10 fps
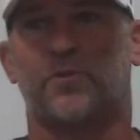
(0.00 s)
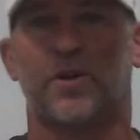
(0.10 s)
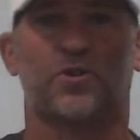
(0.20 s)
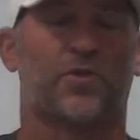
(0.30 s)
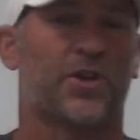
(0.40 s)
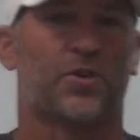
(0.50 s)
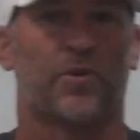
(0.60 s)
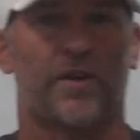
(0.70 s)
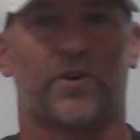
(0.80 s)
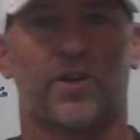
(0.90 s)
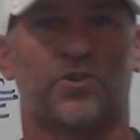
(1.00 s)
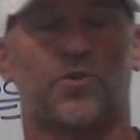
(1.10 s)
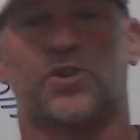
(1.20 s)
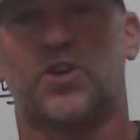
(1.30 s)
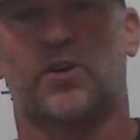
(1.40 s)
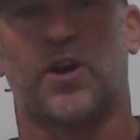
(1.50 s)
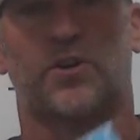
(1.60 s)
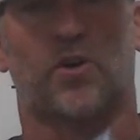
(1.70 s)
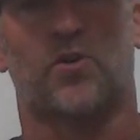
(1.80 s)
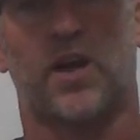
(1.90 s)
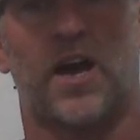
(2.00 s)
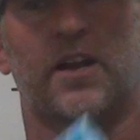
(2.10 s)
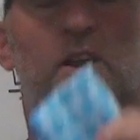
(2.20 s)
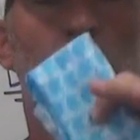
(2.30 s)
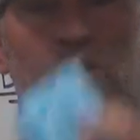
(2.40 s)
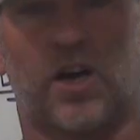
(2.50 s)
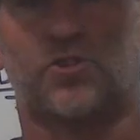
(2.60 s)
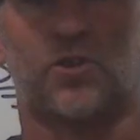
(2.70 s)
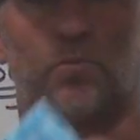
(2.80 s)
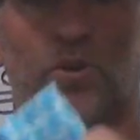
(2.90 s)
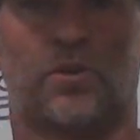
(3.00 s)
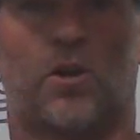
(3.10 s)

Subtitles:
administration, whatever it is, you can generate your own hat custom with a